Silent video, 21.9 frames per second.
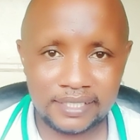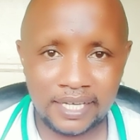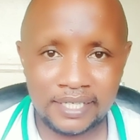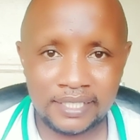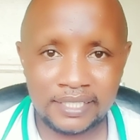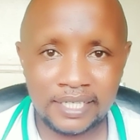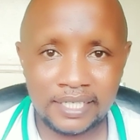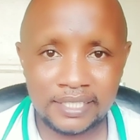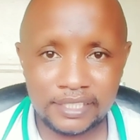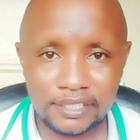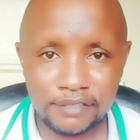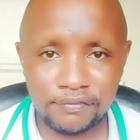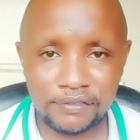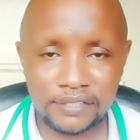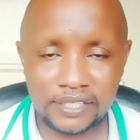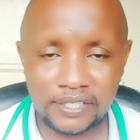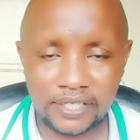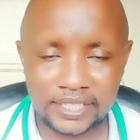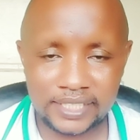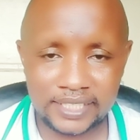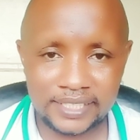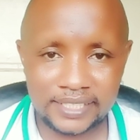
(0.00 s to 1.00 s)
and a
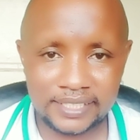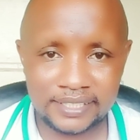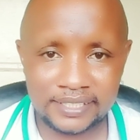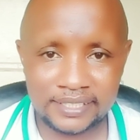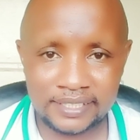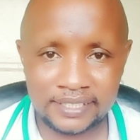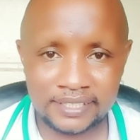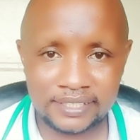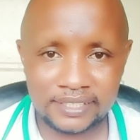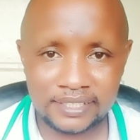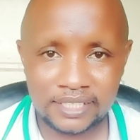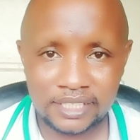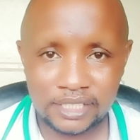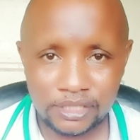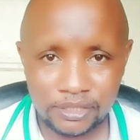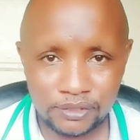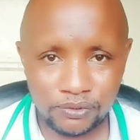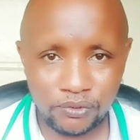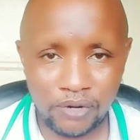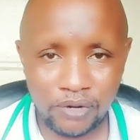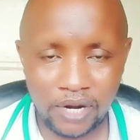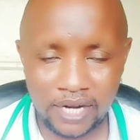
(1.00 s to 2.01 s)
difficult disease
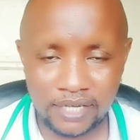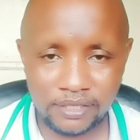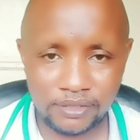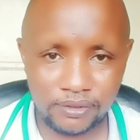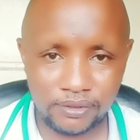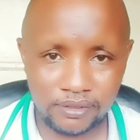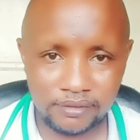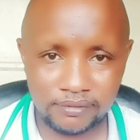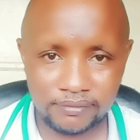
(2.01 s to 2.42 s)
to handle.